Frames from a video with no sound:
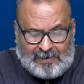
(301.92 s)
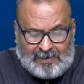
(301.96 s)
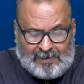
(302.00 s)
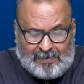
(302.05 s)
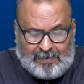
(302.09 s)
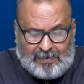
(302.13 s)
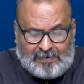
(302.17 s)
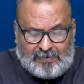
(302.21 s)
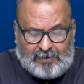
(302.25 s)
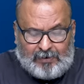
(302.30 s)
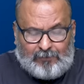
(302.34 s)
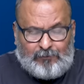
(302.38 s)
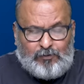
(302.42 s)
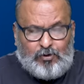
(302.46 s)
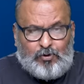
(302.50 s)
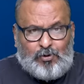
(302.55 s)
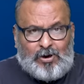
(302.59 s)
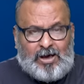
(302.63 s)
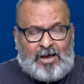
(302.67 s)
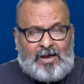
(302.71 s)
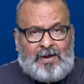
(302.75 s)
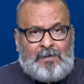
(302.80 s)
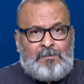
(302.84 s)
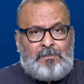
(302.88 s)

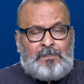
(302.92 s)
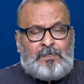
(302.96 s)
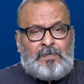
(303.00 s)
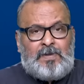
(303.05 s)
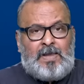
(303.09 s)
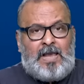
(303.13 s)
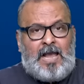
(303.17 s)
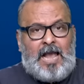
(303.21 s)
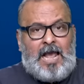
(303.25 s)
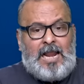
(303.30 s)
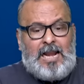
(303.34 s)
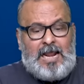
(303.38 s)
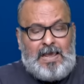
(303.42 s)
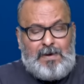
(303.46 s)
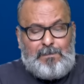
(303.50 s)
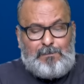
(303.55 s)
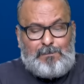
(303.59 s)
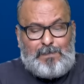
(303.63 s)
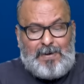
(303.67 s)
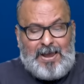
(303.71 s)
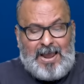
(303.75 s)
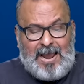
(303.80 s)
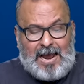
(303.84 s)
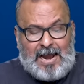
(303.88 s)
Navyuga, and I
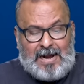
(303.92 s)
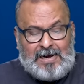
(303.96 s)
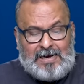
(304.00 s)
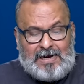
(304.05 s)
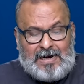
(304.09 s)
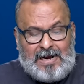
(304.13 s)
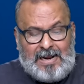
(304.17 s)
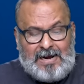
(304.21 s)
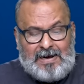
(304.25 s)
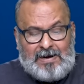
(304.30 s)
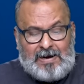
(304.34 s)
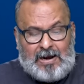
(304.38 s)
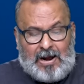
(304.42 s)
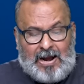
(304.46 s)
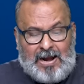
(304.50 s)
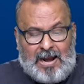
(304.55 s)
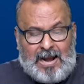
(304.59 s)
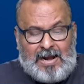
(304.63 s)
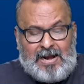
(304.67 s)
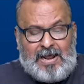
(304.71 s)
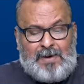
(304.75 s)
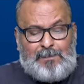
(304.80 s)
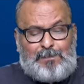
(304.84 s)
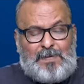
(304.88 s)

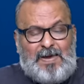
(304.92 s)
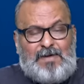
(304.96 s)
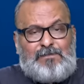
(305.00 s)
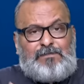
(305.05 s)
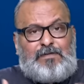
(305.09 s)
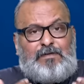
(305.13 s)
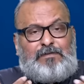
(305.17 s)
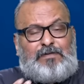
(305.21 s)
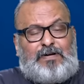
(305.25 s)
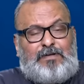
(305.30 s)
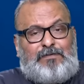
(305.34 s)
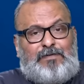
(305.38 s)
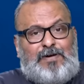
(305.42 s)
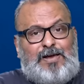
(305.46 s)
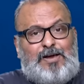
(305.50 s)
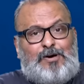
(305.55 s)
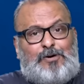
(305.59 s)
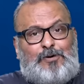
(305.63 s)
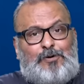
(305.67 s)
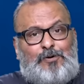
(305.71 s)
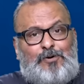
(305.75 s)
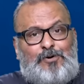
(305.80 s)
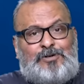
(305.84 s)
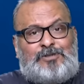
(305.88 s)
pay 55
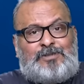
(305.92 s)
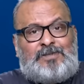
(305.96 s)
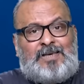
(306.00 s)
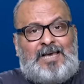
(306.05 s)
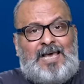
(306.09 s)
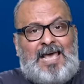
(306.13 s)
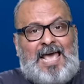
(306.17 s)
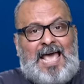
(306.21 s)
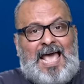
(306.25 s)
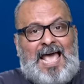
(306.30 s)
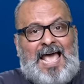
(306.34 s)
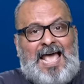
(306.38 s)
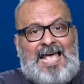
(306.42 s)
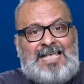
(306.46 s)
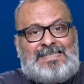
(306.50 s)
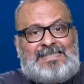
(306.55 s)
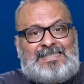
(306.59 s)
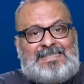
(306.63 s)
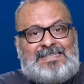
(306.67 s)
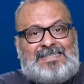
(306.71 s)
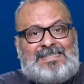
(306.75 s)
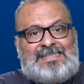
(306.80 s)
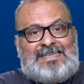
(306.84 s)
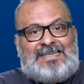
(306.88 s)
crores
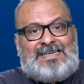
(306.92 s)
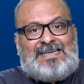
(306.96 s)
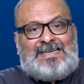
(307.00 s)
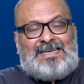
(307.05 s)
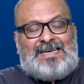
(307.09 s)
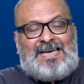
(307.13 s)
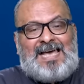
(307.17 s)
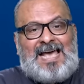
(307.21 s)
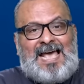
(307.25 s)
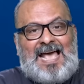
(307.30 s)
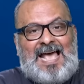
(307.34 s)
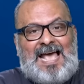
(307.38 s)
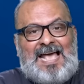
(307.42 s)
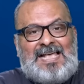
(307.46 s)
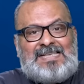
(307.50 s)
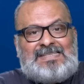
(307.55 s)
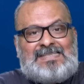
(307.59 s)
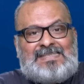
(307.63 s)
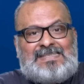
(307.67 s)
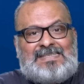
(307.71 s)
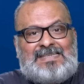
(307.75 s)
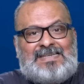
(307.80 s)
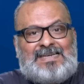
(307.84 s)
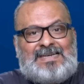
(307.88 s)
as
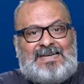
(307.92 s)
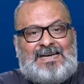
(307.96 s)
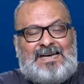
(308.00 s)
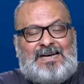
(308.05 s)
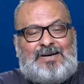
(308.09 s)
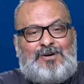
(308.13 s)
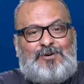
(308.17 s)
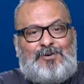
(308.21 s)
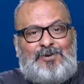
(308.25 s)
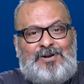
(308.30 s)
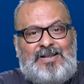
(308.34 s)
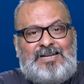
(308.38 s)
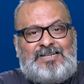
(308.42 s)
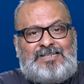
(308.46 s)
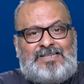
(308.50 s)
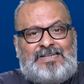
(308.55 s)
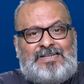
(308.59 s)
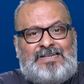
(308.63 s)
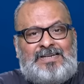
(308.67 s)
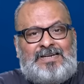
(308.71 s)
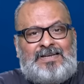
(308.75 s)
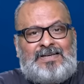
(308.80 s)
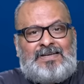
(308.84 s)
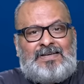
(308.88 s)

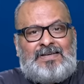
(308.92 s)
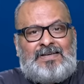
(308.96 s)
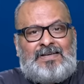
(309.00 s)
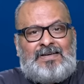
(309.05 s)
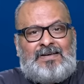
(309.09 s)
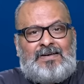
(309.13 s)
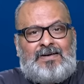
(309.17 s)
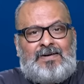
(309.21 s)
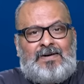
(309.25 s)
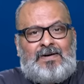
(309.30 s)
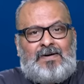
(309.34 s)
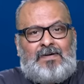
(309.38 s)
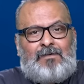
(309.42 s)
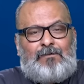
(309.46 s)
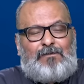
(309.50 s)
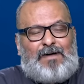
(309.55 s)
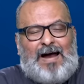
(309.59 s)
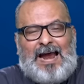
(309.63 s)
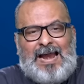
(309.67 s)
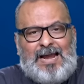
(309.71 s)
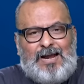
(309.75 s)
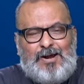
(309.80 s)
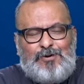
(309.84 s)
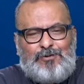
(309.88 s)
donation.
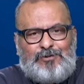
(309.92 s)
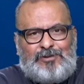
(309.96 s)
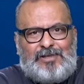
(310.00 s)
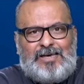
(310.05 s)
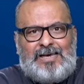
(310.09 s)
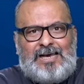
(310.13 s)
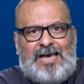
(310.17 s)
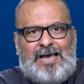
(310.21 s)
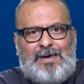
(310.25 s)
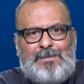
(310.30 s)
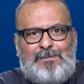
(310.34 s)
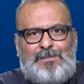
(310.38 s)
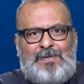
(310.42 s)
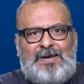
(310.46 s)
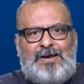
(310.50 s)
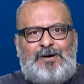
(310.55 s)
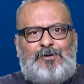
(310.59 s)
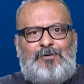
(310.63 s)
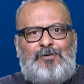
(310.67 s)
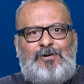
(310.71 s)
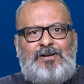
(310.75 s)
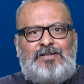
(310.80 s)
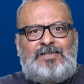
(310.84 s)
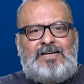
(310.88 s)
Why do you think I am paying
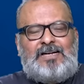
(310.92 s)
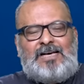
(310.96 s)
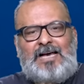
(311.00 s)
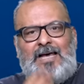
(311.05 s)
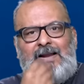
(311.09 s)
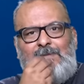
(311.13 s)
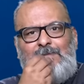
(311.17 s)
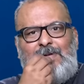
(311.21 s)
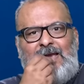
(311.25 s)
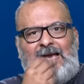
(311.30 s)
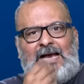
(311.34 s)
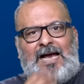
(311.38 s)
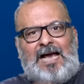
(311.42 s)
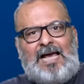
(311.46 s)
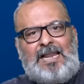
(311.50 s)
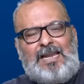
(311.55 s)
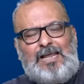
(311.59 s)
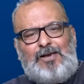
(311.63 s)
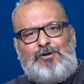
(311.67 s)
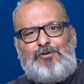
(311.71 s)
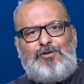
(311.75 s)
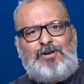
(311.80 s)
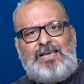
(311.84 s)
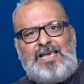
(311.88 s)
donation? Ghar mein
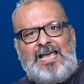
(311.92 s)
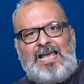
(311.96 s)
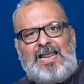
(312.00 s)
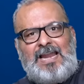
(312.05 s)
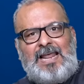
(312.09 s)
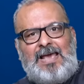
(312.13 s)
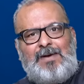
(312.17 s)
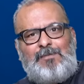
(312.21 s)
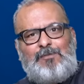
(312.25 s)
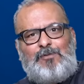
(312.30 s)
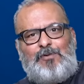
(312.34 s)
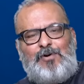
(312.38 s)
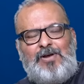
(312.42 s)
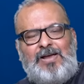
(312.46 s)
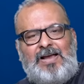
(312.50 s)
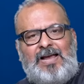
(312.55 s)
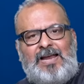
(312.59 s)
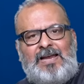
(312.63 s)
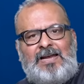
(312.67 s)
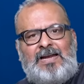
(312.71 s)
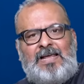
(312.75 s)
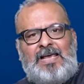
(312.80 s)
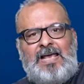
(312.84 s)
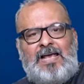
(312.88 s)
khane ko nahi hai, and I am going
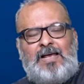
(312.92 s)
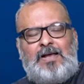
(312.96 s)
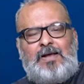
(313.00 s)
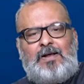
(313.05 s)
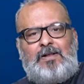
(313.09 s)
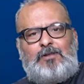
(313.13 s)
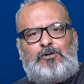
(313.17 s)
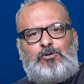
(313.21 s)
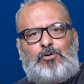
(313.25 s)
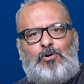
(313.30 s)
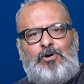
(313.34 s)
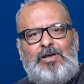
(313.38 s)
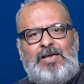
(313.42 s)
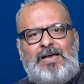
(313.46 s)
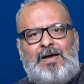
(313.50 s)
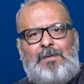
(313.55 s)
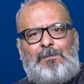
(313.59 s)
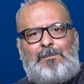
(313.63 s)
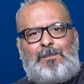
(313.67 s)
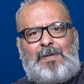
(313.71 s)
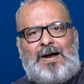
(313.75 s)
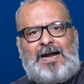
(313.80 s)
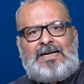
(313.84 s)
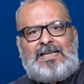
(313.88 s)
and throwing a
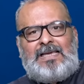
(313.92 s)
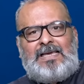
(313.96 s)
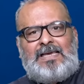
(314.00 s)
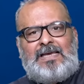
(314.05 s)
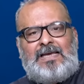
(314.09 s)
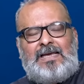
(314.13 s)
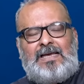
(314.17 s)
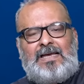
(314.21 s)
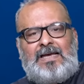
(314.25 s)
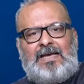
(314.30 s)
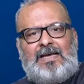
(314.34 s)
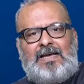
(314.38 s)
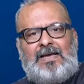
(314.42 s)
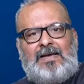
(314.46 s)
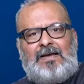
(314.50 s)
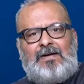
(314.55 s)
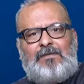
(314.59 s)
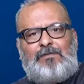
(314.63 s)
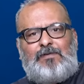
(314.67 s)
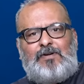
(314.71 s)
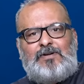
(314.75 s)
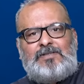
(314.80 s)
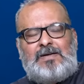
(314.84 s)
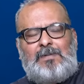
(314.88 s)
party
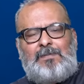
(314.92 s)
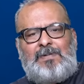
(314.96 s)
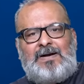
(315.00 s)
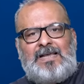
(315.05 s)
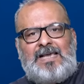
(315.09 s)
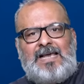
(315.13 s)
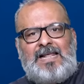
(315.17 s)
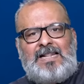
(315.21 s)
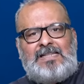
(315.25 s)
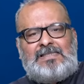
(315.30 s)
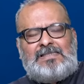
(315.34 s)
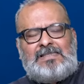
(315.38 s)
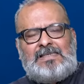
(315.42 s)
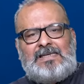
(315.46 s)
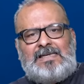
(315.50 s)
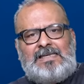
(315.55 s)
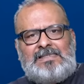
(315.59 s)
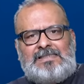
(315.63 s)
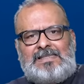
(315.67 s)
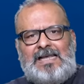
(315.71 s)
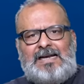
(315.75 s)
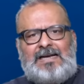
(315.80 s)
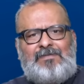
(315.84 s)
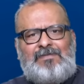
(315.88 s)
for somebody else.
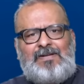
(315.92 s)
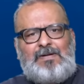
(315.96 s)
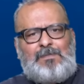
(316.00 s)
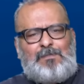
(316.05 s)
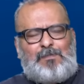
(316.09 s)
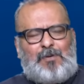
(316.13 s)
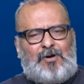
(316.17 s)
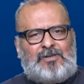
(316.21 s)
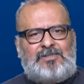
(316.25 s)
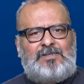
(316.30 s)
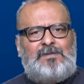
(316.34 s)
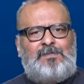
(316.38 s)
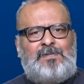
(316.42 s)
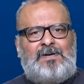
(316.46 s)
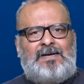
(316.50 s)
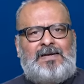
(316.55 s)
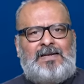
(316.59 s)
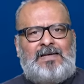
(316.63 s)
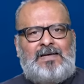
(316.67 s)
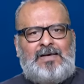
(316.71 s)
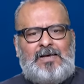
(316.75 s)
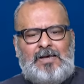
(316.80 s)
Is that even possible?